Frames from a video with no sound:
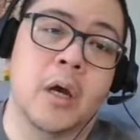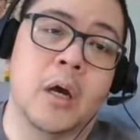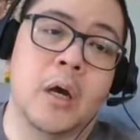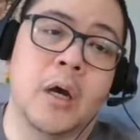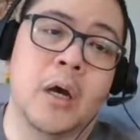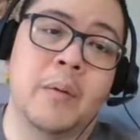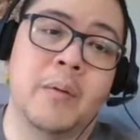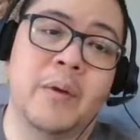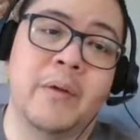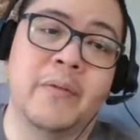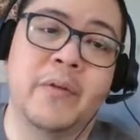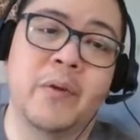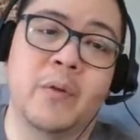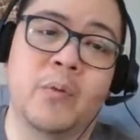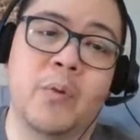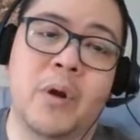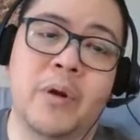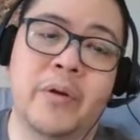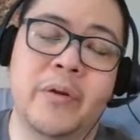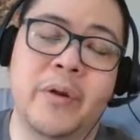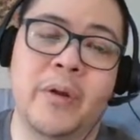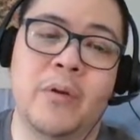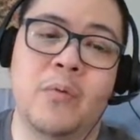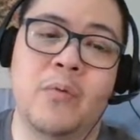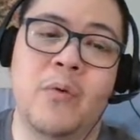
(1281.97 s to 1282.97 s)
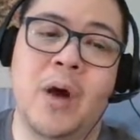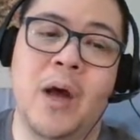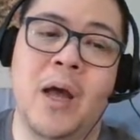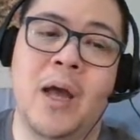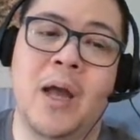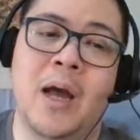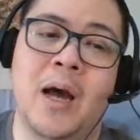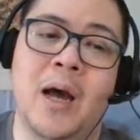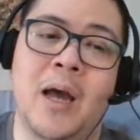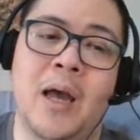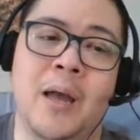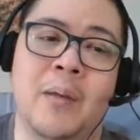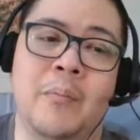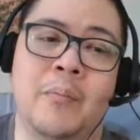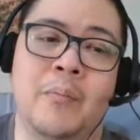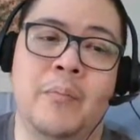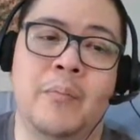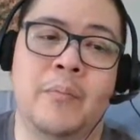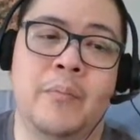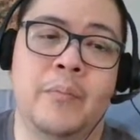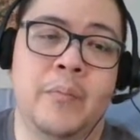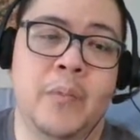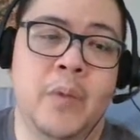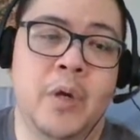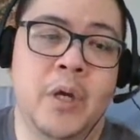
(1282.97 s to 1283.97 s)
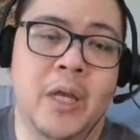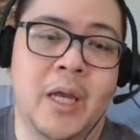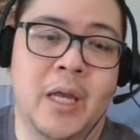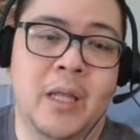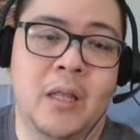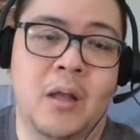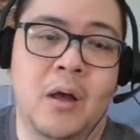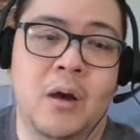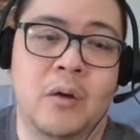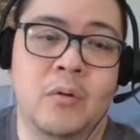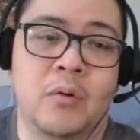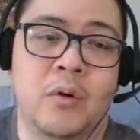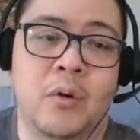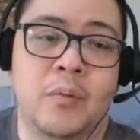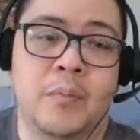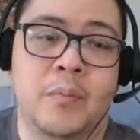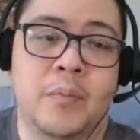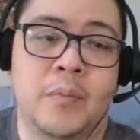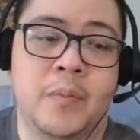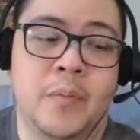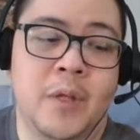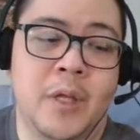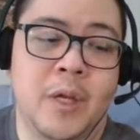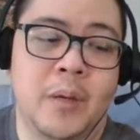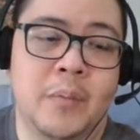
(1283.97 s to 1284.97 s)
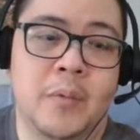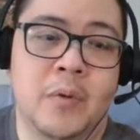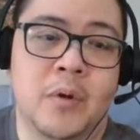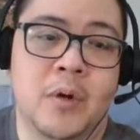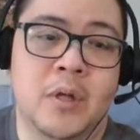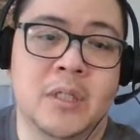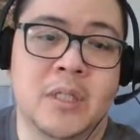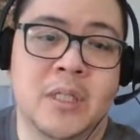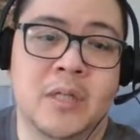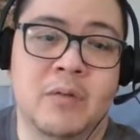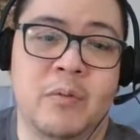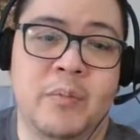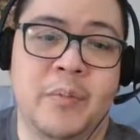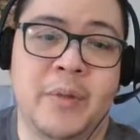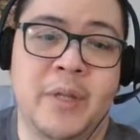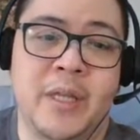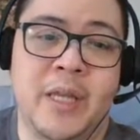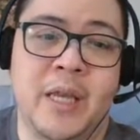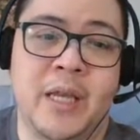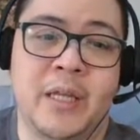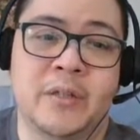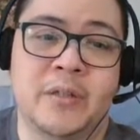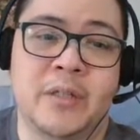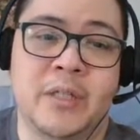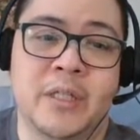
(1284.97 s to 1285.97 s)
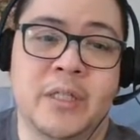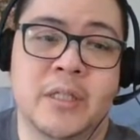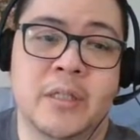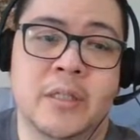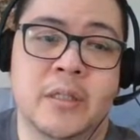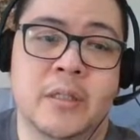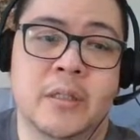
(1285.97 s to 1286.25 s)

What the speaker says: If you're wondering why okay, long rope. Yeah, crossing will be dangerous.